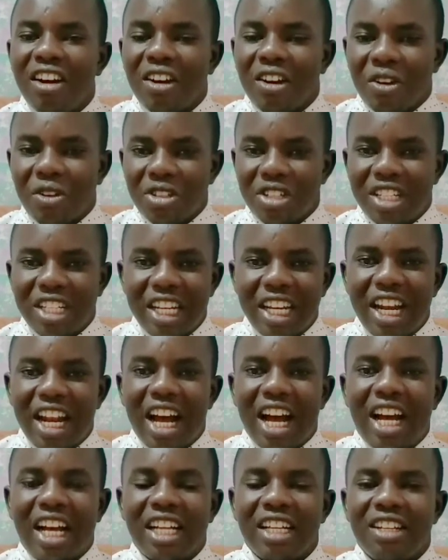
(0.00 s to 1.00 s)

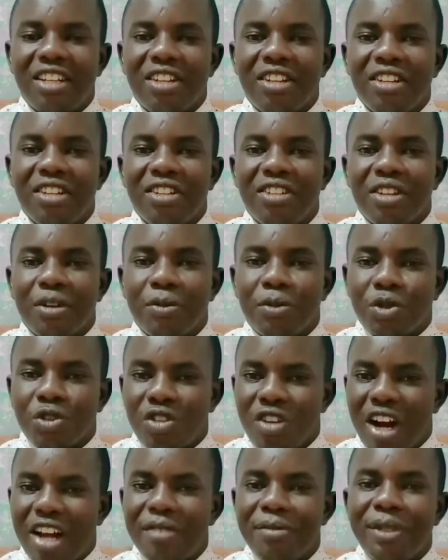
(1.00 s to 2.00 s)
consider
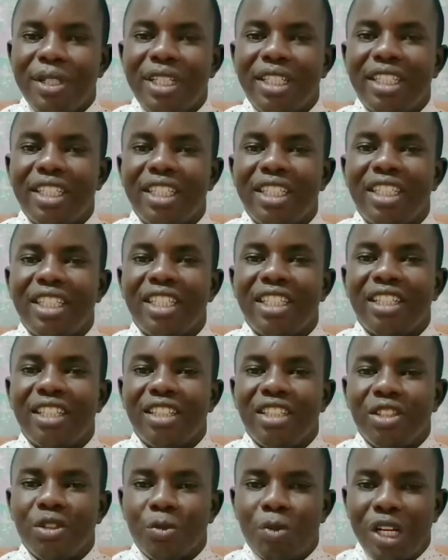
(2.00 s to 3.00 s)
subscribing
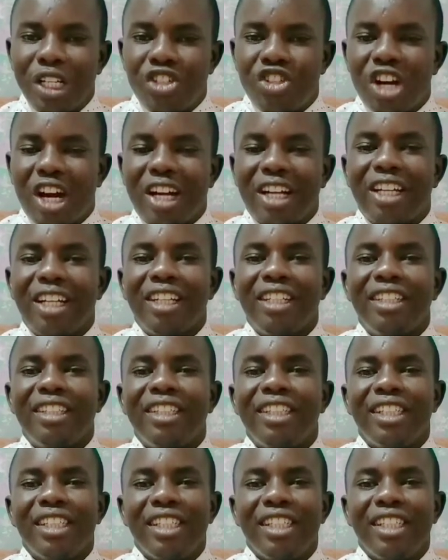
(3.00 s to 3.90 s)
to my channel